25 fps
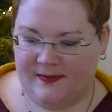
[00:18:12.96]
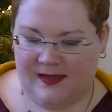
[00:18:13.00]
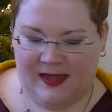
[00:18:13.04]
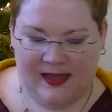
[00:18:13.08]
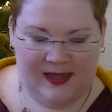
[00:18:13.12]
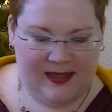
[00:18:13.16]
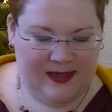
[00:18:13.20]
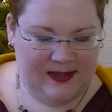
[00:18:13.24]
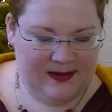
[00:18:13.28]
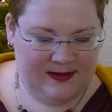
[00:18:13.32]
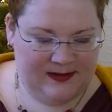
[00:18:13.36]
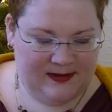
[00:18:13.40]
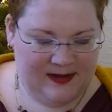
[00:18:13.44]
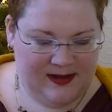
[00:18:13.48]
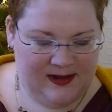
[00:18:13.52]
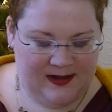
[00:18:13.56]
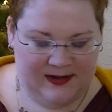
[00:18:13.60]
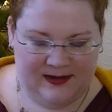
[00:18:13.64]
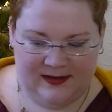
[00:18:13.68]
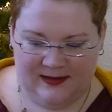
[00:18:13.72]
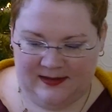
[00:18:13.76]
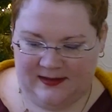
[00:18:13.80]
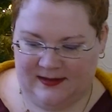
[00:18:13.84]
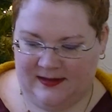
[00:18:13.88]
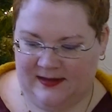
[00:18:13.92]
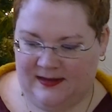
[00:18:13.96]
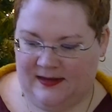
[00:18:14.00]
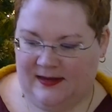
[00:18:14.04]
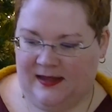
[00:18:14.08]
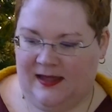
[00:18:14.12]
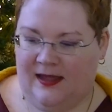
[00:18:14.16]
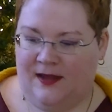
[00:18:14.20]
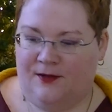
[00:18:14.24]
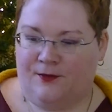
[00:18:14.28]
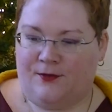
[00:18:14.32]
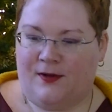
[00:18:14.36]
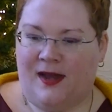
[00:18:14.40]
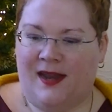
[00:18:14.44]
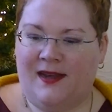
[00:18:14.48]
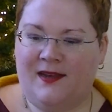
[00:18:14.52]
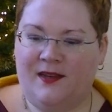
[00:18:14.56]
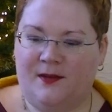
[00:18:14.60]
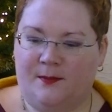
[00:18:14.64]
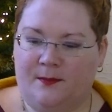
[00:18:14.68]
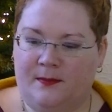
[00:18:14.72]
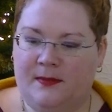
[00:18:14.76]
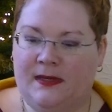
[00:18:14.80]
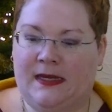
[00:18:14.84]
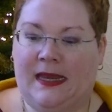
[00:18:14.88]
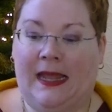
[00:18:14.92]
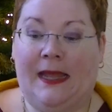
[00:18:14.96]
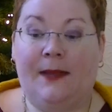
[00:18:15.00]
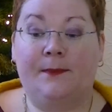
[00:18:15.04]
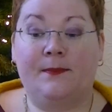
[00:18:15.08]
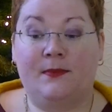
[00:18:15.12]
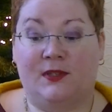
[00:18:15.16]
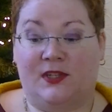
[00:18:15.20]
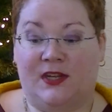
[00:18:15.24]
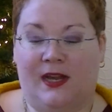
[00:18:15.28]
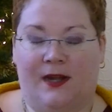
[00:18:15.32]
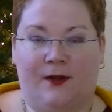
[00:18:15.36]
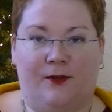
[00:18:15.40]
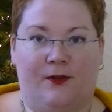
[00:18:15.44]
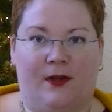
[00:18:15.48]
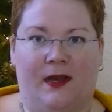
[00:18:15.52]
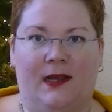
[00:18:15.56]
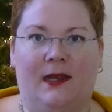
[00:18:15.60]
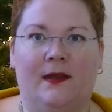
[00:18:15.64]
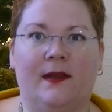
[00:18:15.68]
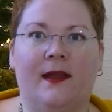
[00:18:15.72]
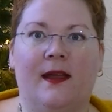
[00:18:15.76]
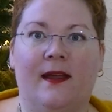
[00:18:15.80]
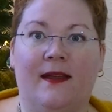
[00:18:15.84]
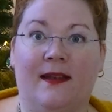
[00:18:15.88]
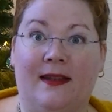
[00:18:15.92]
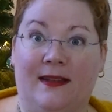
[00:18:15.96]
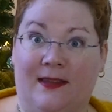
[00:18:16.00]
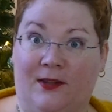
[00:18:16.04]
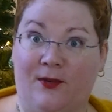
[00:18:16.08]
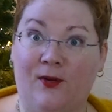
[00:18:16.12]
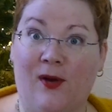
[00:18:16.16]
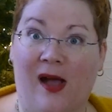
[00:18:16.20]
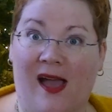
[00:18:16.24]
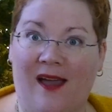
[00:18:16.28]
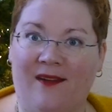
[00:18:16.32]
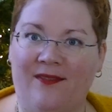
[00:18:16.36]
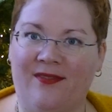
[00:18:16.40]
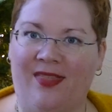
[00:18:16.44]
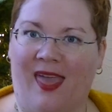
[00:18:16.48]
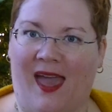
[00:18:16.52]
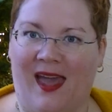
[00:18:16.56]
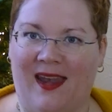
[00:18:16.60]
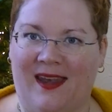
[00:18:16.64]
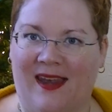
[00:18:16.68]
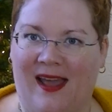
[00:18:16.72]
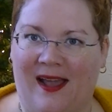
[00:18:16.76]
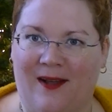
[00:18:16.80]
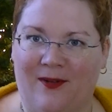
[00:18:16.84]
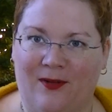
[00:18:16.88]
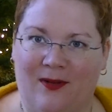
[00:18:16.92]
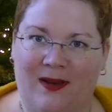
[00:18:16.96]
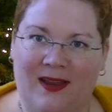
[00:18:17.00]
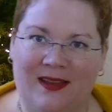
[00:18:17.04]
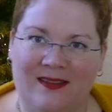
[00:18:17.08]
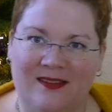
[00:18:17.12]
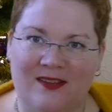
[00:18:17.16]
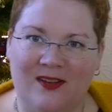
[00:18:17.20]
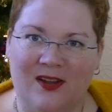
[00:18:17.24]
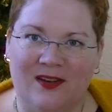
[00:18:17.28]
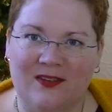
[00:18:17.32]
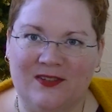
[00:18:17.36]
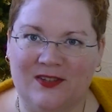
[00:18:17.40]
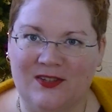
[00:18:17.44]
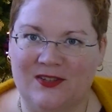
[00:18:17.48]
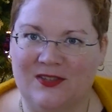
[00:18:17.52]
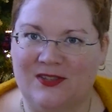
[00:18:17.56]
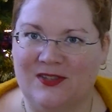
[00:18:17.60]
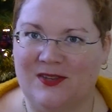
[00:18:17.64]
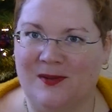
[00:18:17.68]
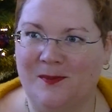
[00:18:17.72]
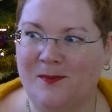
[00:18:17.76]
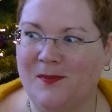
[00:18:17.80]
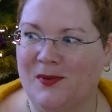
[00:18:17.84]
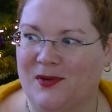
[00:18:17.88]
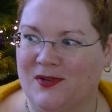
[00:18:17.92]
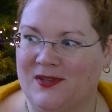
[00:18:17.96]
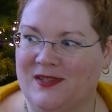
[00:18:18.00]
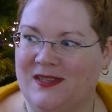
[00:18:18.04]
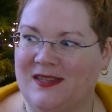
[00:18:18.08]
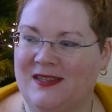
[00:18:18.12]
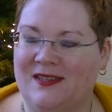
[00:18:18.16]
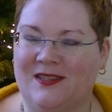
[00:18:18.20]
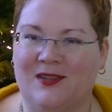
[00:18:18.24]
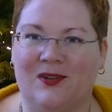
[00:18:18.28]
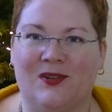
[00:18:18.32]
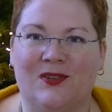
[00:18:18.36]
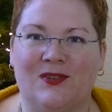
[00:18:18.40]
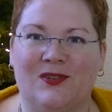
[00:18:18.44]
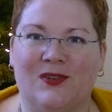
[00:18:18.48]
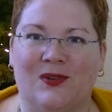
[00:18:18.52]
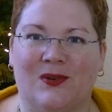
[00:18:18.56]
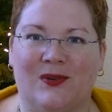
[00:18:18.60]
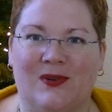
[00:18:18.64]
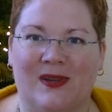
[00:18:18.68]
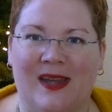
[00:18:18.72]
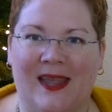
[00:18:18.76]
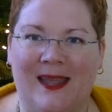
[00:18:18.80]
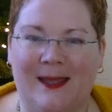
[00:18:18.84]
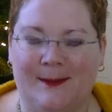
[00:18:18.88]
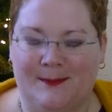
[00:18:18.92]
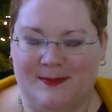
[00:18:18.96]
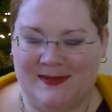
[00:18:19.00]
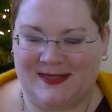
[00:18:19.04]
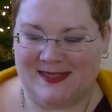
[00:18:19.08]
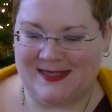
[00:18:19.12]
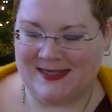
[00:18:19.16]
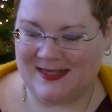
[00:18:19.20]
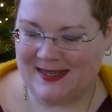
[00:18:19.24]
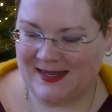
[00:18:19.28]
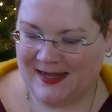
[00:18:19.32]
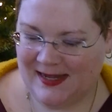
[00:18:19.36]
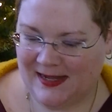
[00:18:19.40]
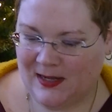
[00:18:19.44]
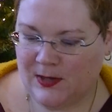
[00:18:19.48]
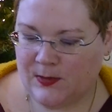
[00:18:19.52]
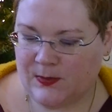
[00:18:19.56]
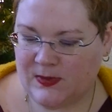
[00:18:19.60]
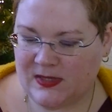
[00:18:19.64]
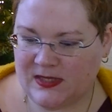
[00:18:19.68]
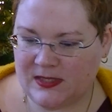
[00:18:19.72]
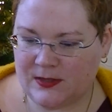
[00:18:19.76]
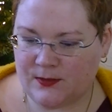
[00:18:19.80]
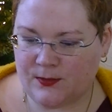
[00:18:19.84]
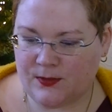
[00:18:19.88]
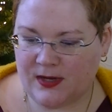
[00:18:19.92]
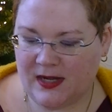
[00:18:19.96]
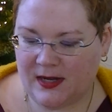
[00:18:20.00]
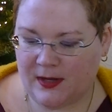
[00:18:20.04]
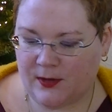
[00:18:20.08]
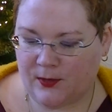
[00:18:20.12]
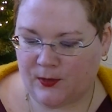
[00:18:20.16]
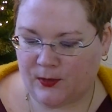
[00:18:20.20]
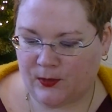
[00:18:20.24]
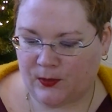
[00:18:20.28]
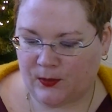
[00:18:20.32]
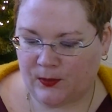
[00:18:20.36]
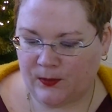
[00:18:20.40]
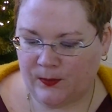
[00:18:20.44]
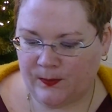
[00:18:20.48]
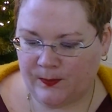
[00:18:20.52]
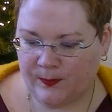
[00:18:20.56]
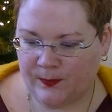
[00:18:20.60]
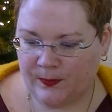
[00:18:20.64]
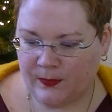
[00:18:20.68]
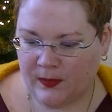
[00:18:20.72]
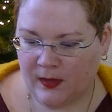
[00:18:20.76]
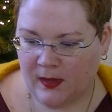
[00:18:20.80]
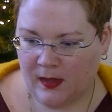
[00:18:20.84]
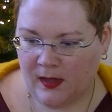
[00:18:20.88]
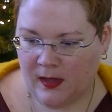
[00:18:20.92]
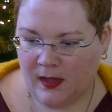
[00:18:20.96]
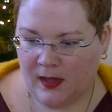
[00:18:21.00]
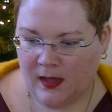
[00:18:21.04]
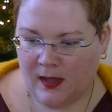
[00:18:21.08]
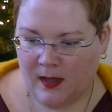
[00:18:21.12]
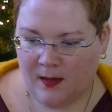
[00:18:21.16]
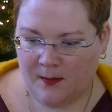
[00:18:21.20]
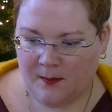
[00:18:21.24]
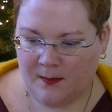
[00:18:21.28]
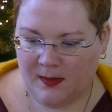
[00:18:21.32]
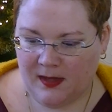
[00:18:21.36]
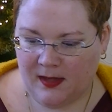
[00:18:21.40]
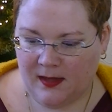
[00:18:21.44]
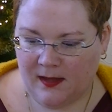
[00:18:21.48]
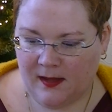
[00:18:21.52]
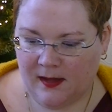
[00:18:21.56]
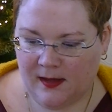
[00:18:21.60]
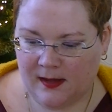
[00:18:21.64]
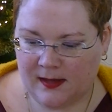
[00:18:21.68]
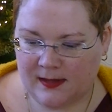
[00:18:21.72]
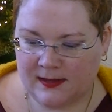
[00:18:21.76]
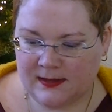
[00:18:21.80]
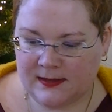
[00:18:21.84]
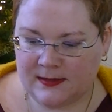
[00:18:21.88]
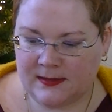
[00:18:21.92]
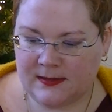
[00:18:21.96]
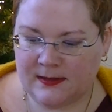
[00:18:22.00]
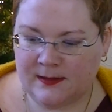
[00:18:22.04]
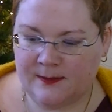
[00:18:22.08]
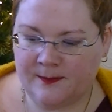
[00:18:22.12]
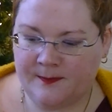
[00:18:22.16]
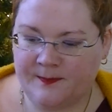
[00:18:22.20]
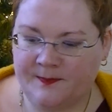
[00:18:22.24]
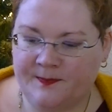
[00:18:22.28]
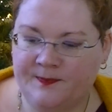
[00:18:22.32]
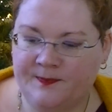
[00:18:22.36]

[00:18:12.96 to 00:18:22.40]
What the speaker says: And I did a random name generator. You have that now. It's not just numbers, it's also names, which is really cool because